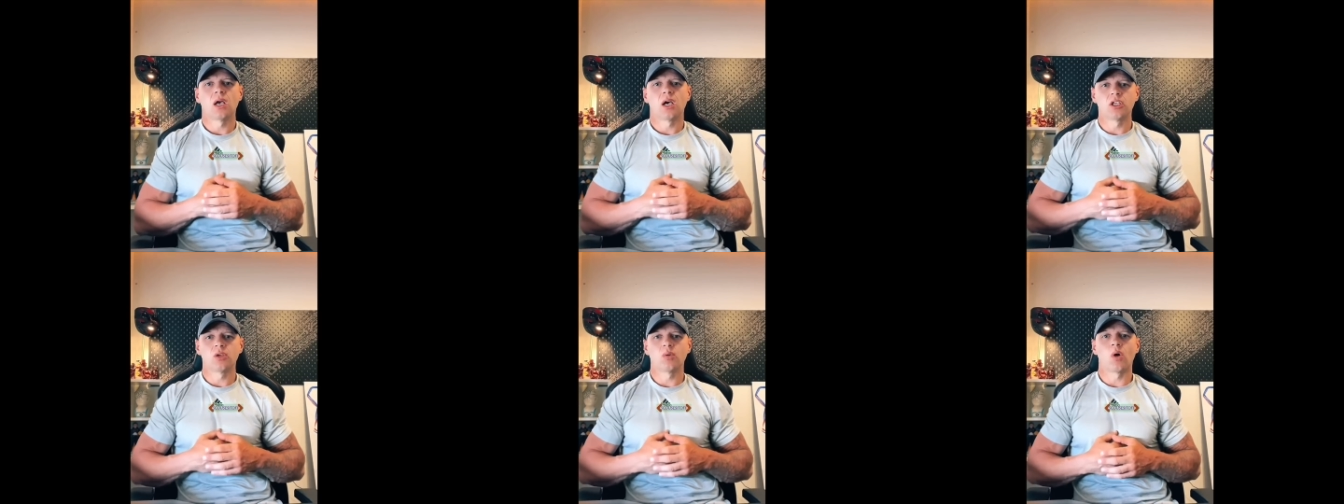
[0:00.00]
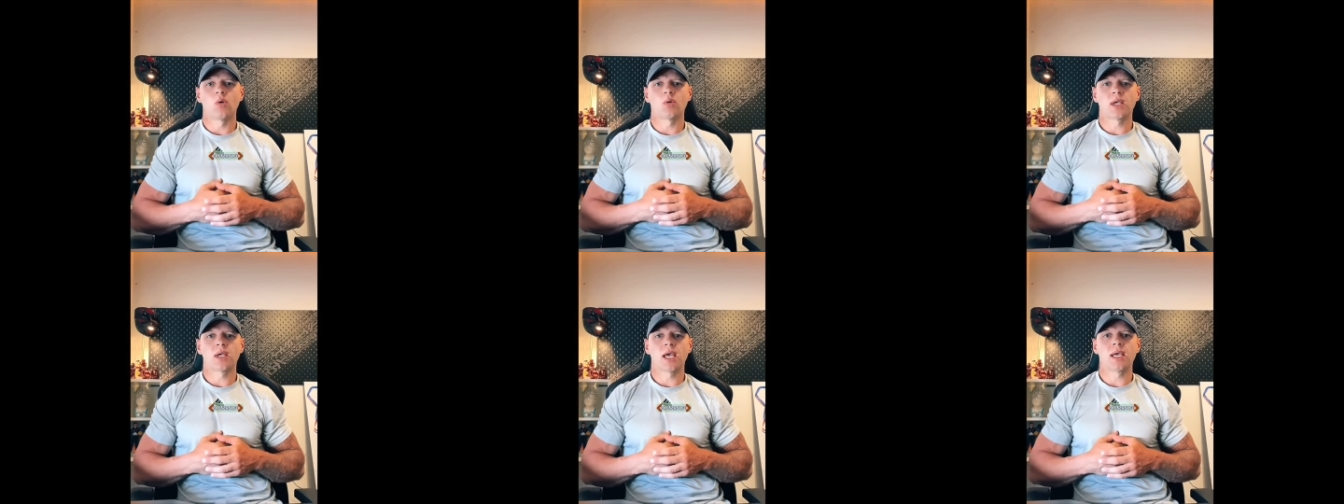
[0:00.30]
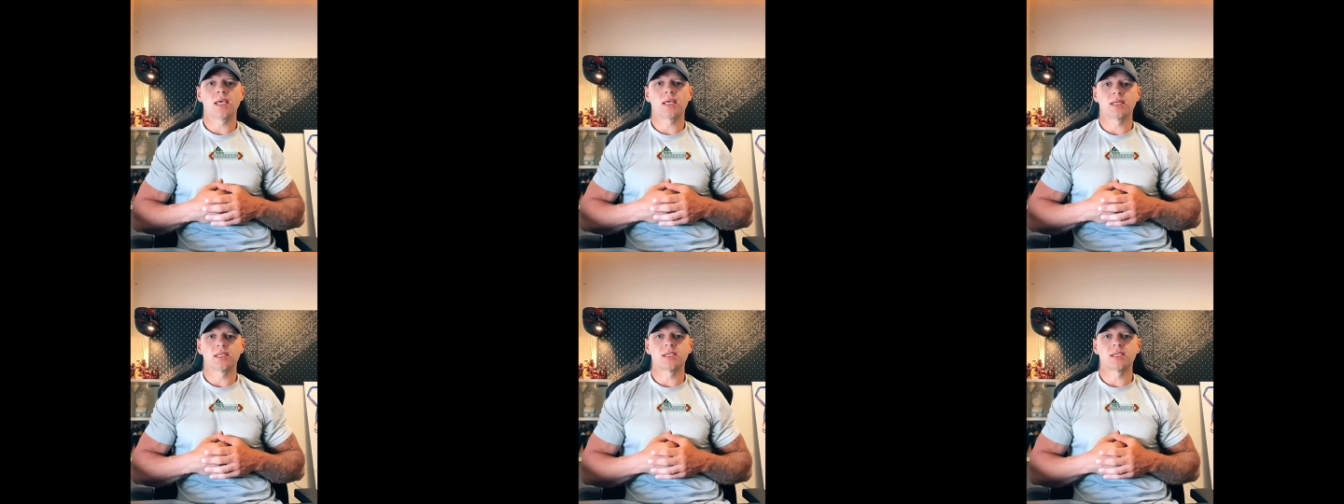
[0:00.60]
Are you
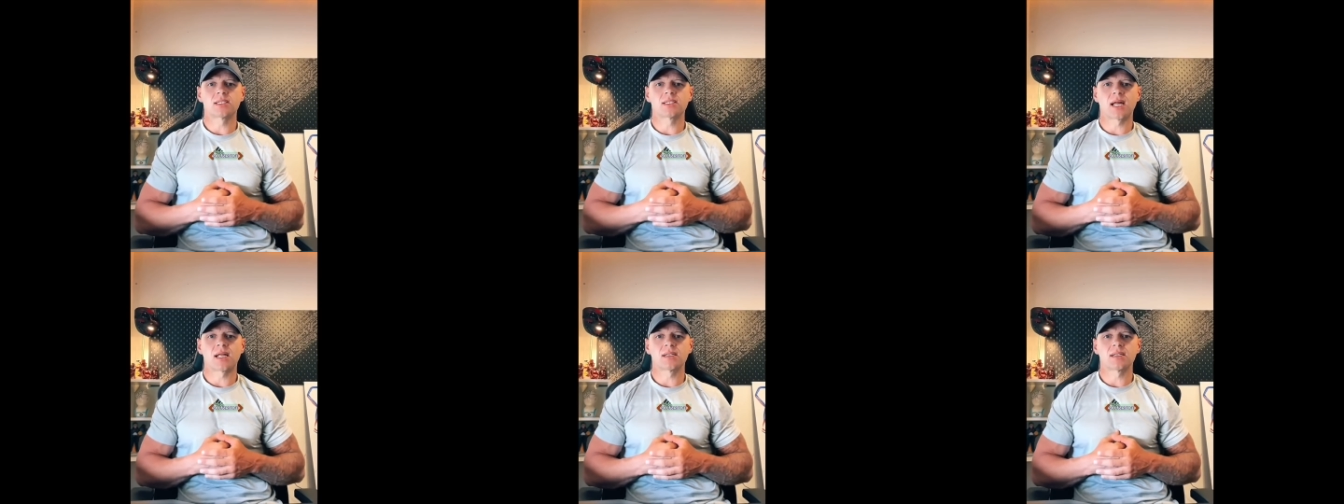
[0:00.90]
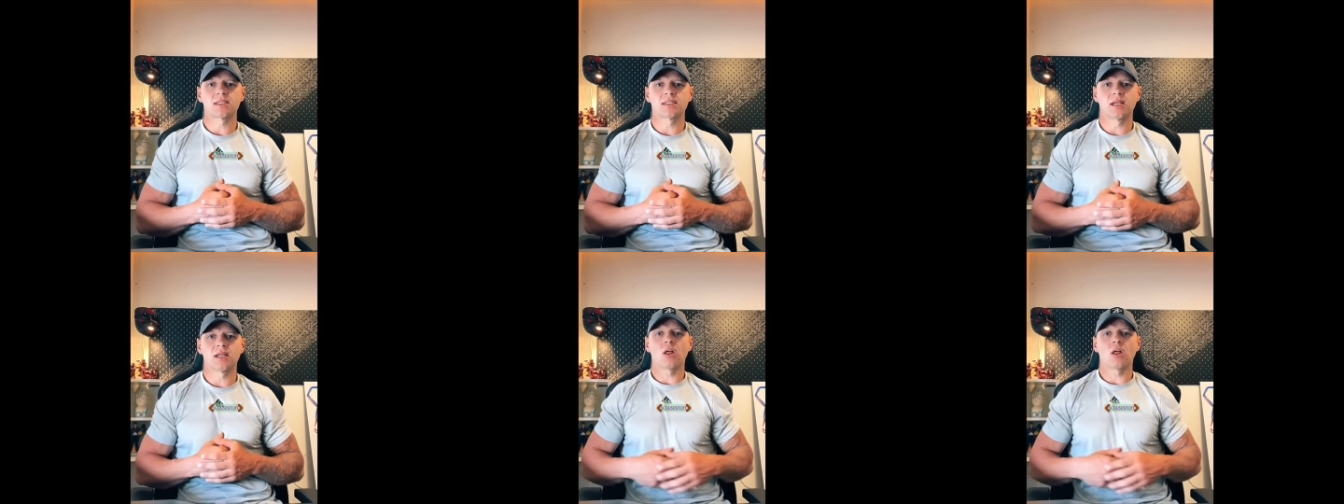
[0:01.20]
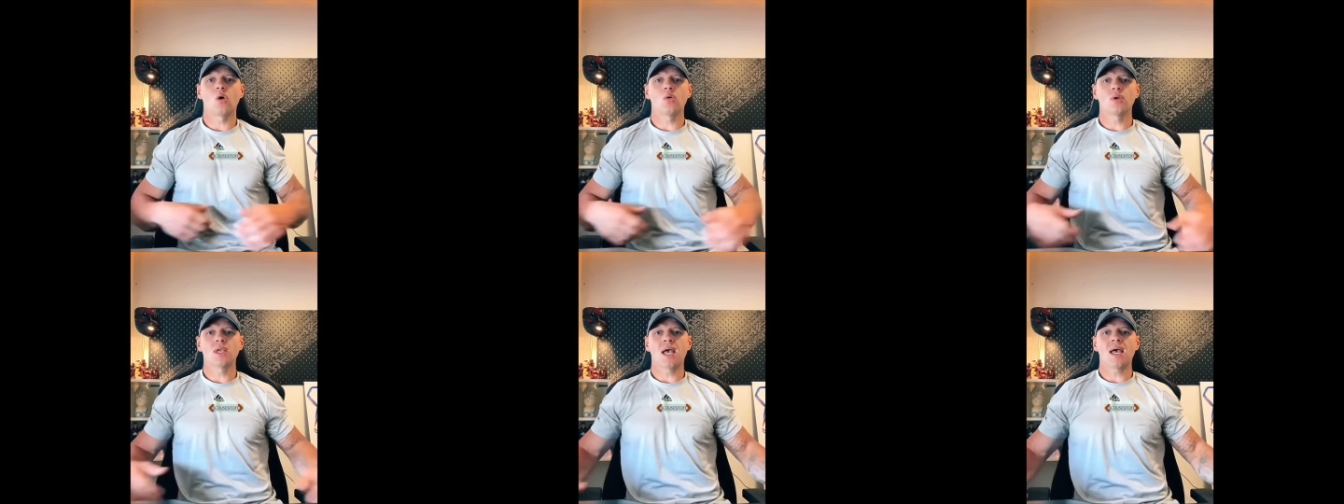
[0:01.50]
okay? Can you stand still?
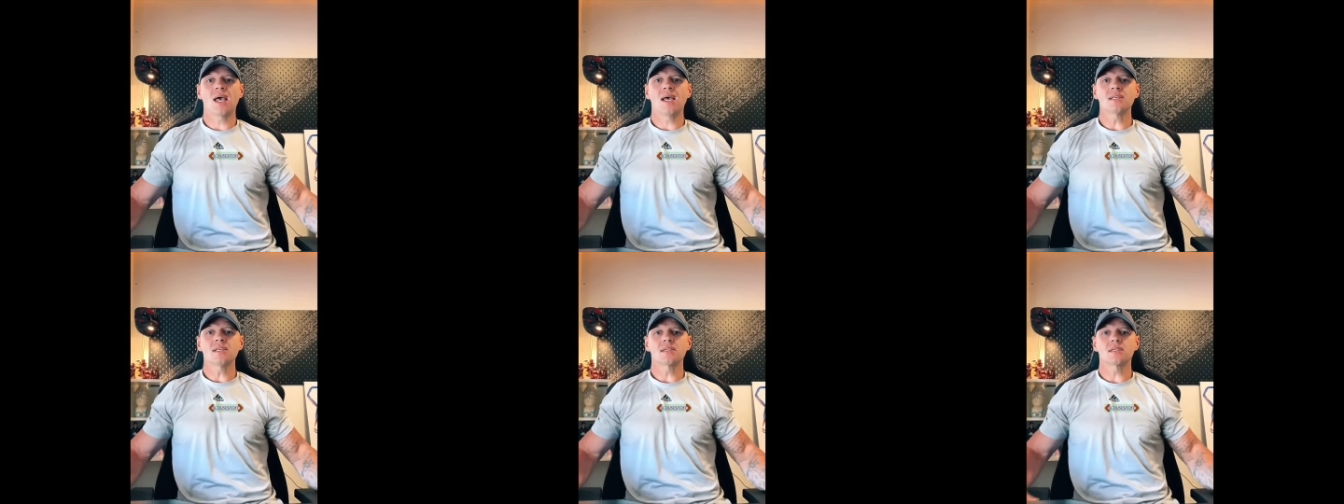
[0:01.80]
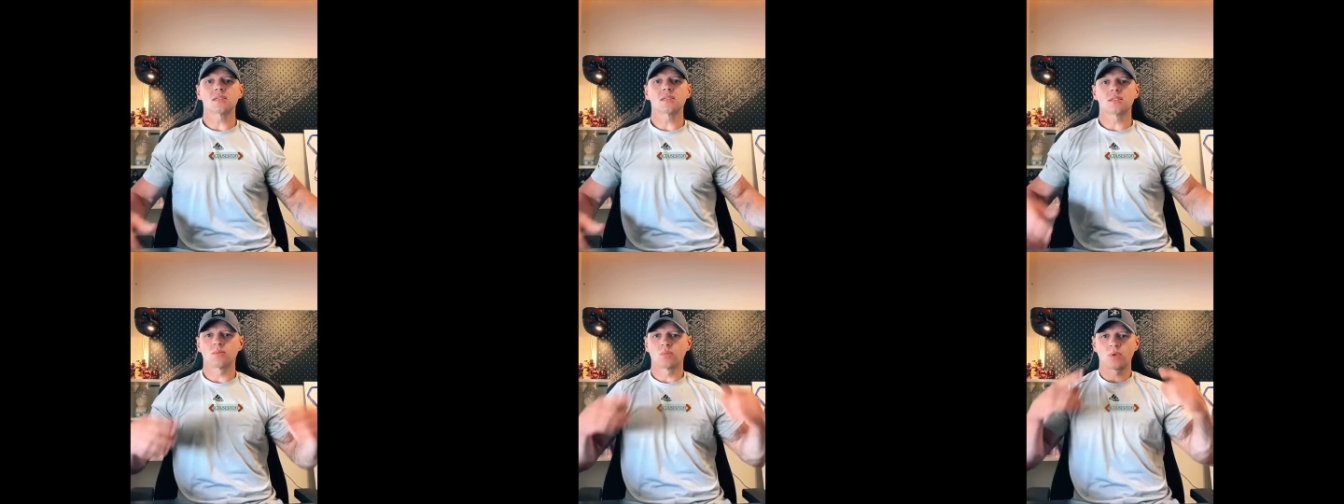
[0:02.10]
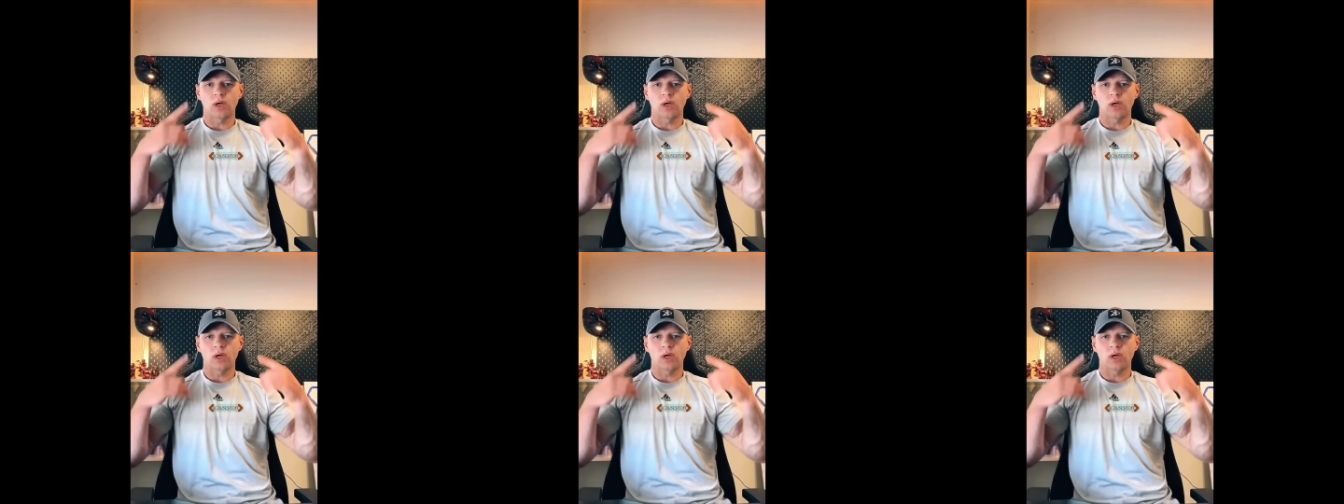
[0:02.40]
Oh yes.